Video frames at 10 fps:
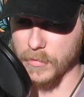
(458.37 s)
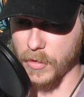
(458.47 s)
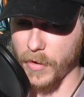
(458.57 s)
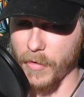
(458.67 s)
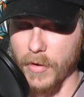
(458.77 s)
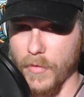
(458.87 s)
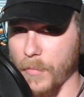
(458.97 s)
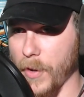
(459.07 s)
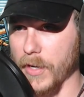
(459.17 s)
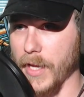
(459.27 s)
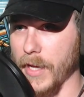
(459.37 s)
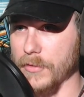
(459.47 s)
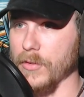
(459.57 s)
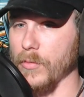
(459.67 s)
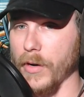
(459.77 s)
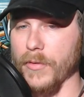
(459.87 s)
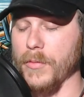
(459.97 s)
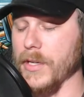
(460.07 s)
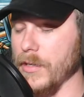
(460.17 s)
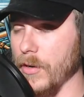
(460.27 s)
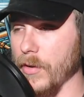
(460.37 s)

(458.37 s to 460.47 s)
area of our podcast, or wherever we,